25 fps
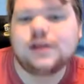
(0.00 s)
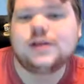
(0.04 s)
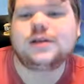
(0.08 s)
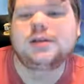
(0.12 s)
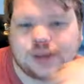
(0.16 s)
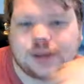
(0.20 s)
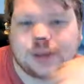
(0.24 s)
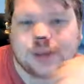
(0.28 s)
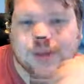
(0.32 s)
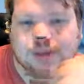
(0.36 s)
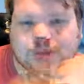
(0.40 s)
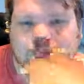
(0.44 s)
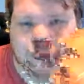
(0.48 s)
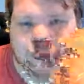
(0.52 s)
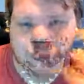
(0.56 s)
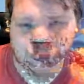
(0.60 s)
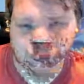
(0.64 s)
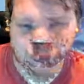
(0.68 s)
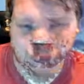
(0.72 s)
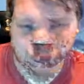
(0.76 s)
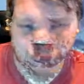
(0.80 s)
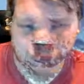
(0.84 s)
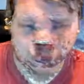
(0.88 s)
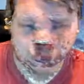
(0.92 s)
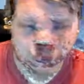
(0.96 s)
So, like I
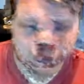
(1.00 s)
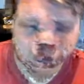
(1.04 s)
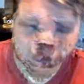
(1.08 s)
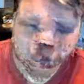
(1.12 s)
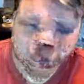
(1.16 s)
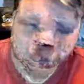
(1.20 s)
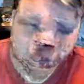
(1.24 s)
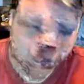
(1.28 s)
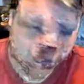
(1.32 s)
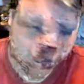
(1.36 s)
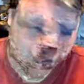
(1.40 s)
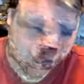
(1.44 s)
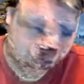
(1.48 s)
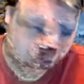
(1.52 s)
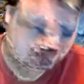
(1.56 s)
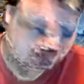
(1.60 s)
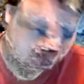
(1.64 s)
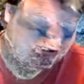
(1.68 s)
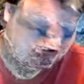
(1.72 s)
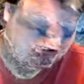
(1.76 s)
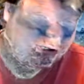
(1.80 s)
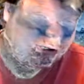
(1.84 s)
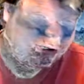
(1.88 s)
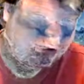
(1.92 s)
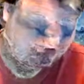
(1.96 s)
say, something very cool you can do,
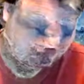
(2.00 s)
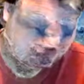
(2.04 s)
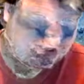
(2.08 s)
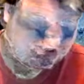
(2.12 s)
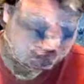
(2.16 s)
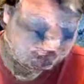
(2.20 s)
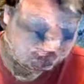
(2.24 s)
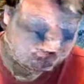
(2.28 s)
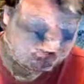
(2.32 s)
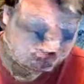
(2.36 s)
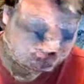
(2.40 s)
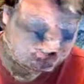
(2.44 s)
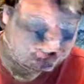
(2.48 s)
you make them cost